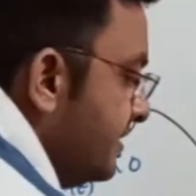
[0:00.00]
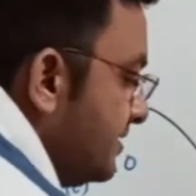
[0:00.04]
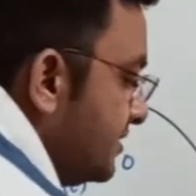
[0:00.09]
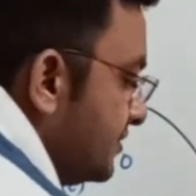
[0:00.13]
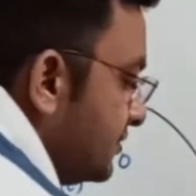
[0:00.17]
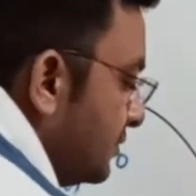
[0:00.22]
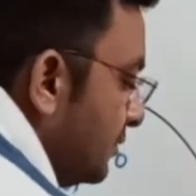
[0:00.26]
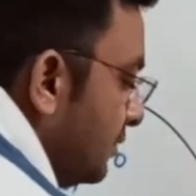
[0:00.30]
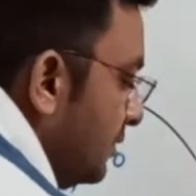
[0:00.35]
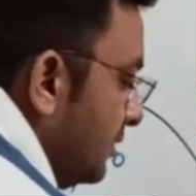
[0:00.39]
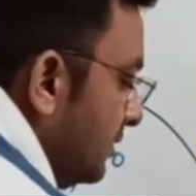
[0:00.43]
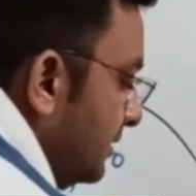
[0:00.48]

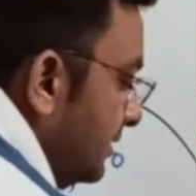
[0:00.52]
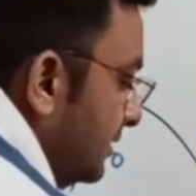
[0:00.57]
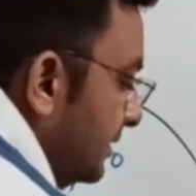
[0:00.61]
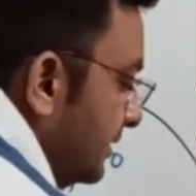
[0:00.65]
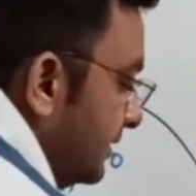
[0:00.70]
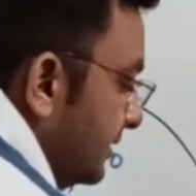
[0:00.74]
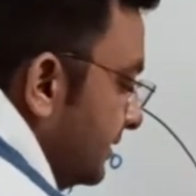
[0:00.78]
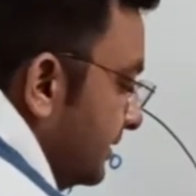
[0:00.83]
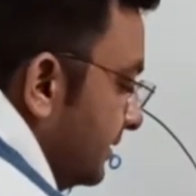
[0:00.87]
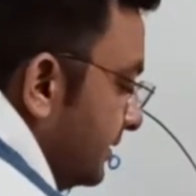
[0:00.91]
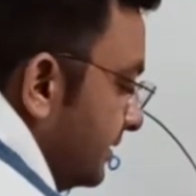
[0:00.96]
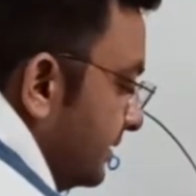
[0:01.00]
So
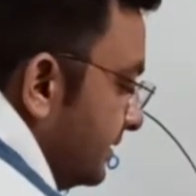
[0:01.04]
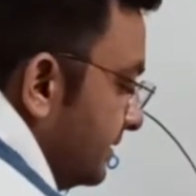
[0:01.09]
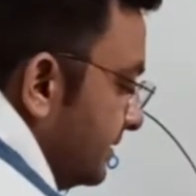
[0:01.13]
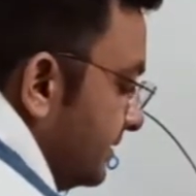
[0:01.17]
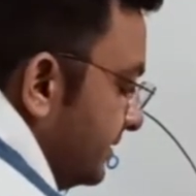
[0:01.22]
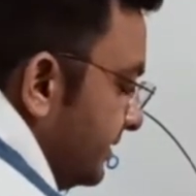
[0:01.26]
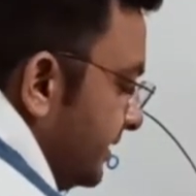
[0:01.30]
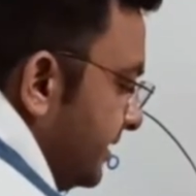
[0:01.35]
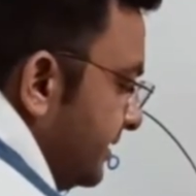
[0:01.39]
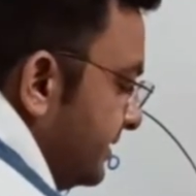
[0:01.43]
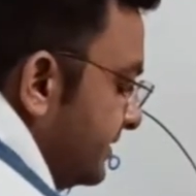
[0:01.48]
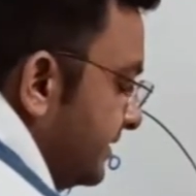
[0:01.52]

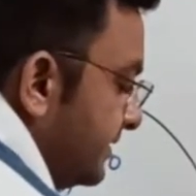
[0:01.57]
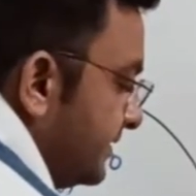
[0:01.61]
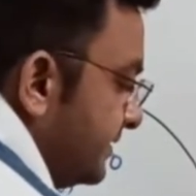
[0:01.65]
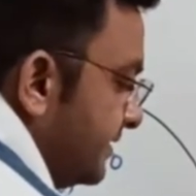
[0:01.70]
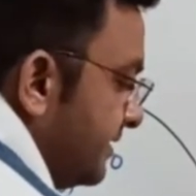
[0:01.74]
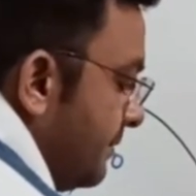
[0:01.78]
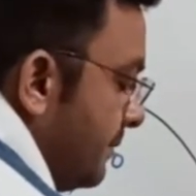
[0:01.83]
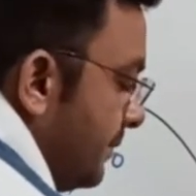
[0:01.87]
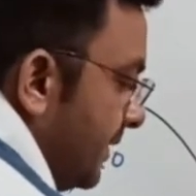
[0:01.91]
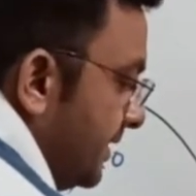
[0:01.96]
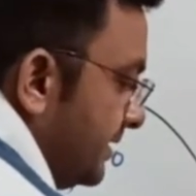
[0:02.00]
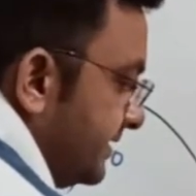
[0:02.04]
there is a
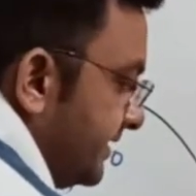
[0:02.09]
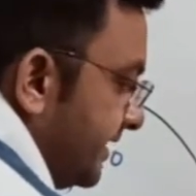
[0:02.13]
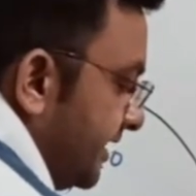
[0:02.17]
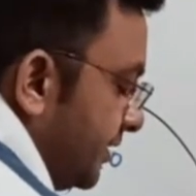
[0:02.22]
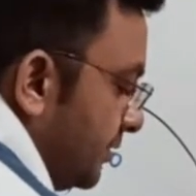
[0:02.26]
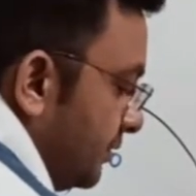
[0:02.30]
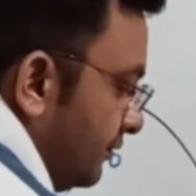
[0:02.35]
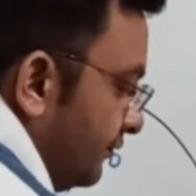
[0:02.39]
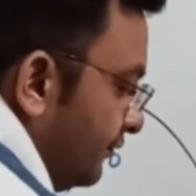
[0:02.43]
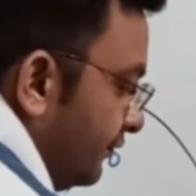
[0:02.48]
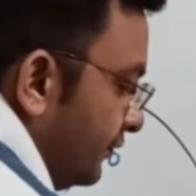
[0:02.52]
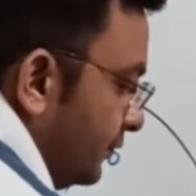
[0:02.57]
simple set
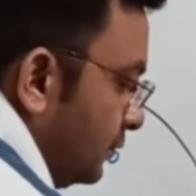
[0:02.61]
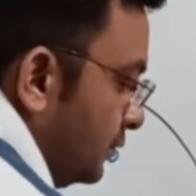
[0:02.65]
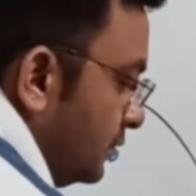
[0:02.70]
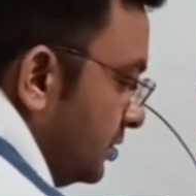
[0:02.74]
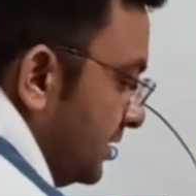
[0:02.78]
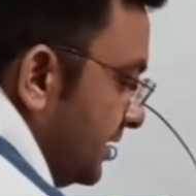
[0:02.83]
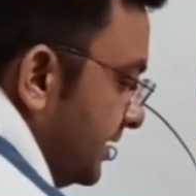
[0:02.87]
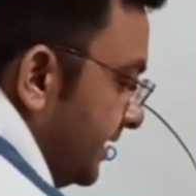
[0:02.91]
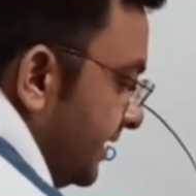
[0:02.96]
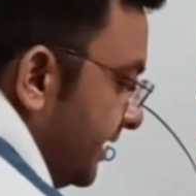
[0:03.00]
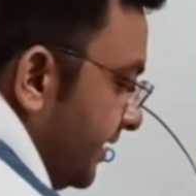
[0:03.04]
of rule.